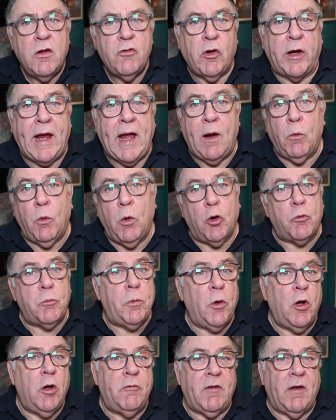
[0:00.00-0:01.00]
So yeah, it works
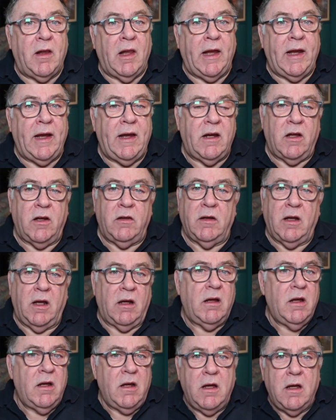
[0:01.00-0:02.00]
perfectly. You can
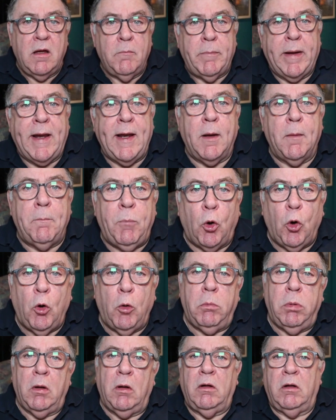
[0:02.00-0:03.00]
be in the
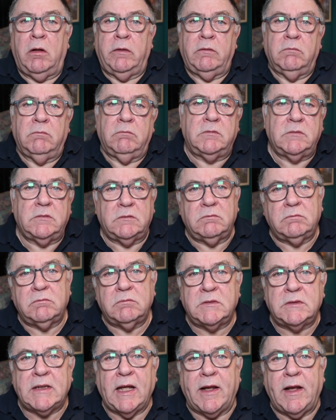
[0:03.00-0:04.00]
pub and
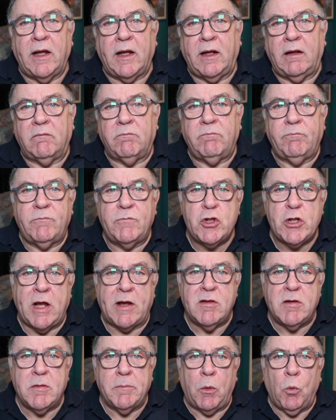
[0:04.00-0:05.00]
set the
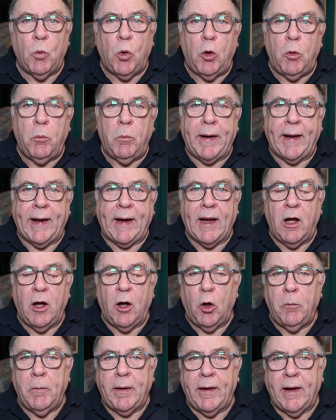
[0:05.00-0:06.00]
shed to be warm when I get
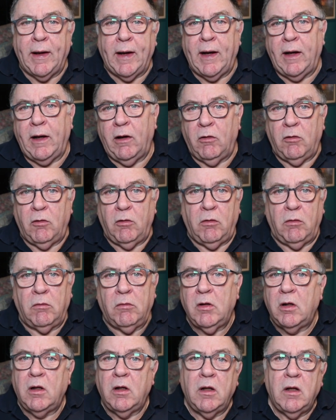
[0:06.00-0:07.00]
home at night, or
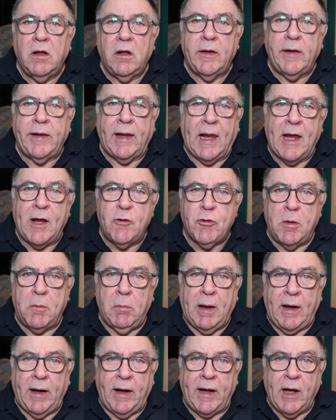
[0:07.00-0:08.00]
the electric
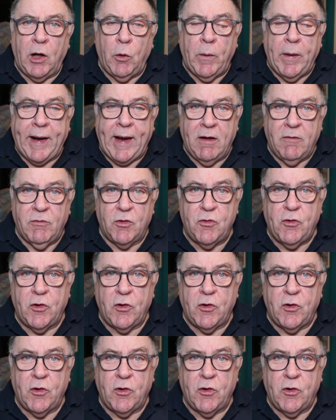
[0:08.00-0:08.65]
blanket or whatever.